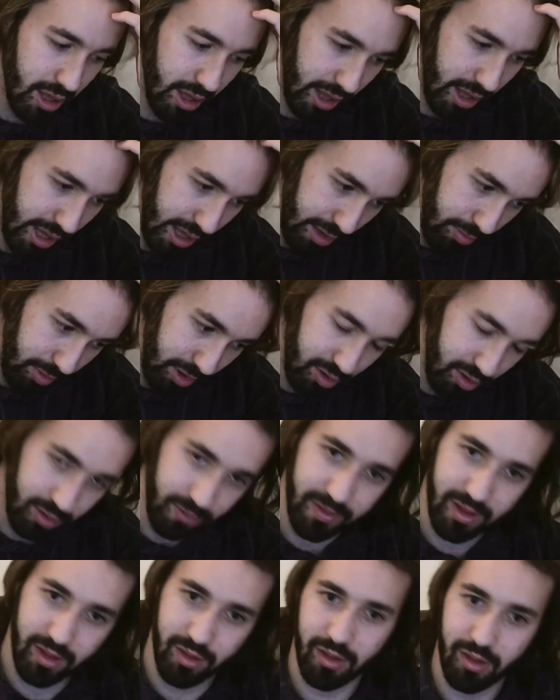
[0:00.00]
And because of
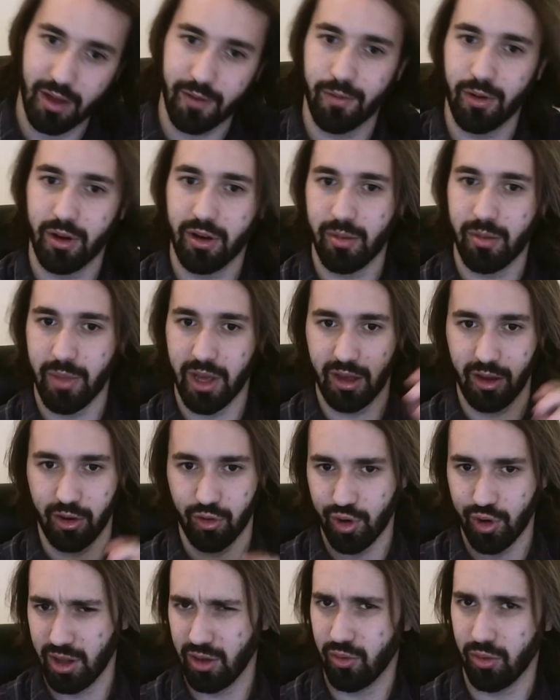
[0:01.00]
this, I thought that making a
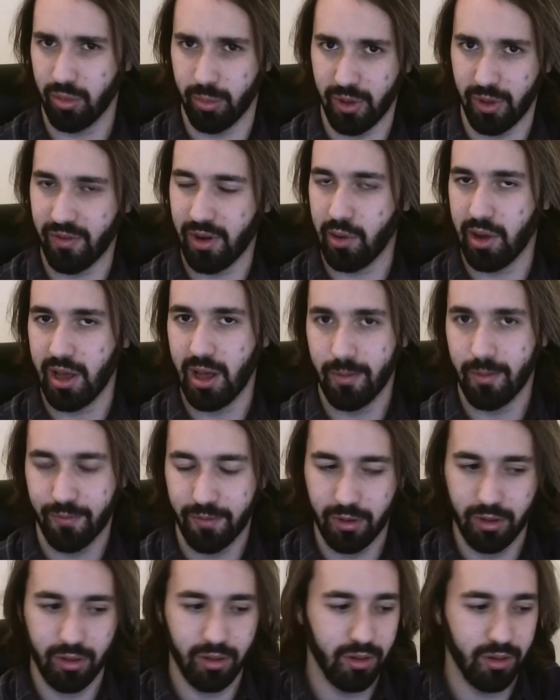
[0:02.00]
trailer would be very
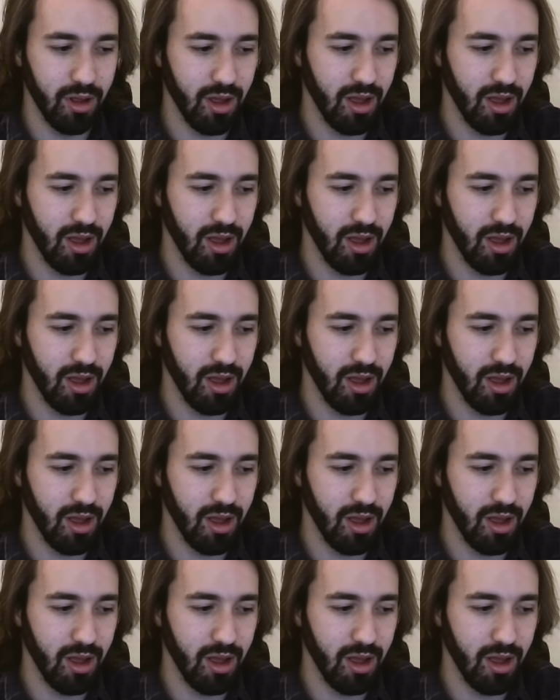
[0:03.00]
helpful,